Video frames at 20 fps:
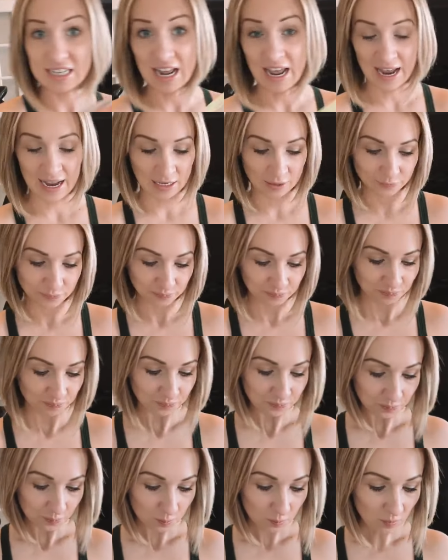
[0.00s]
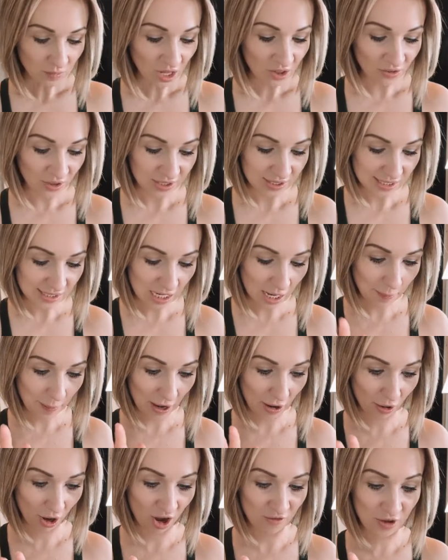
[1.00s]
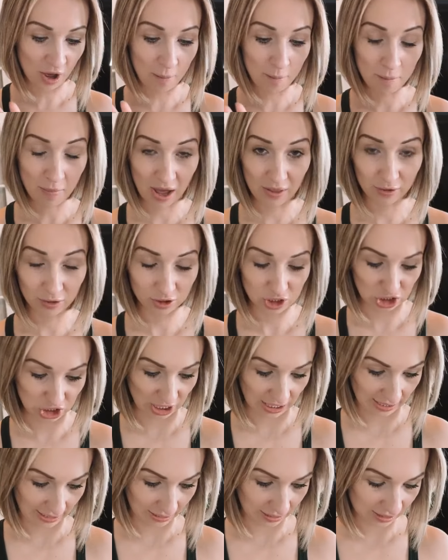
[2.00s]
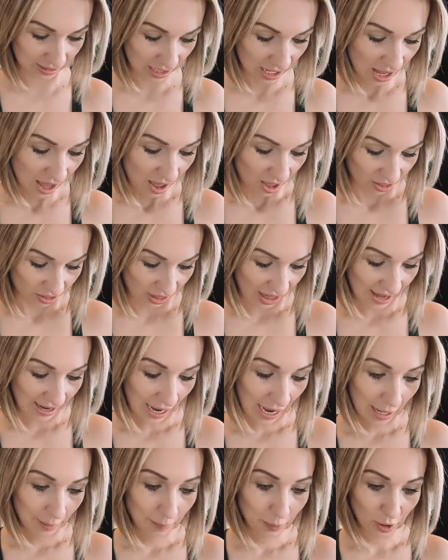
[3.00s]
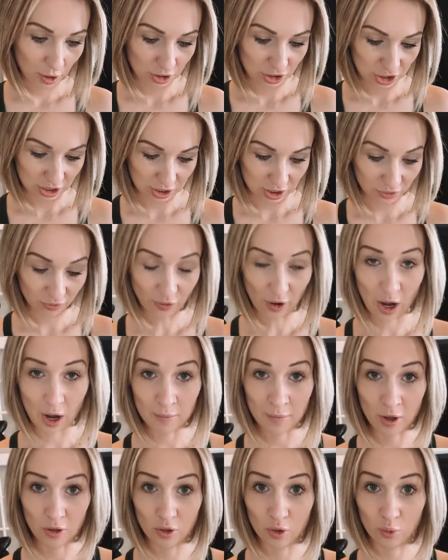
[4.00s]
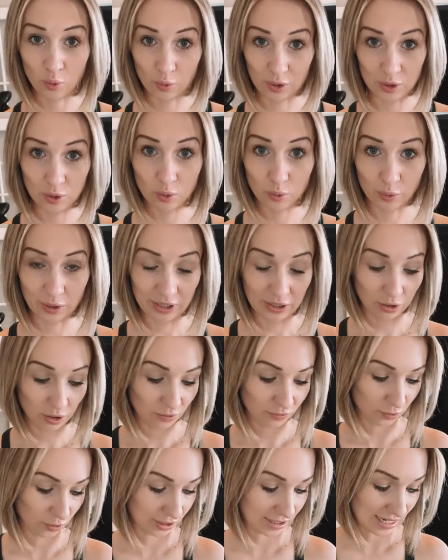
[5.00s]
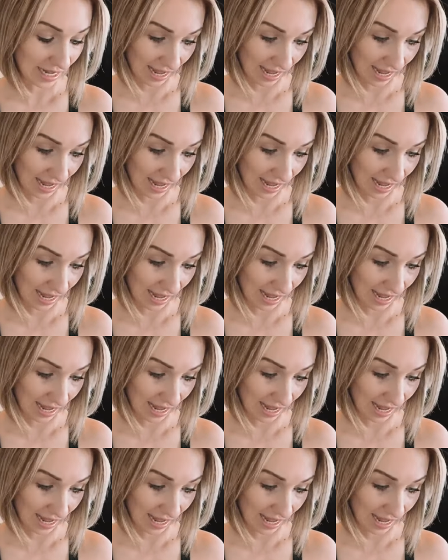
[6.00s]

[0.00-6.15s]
day. This is a pair of mother jeans that I purchased from The Real Real for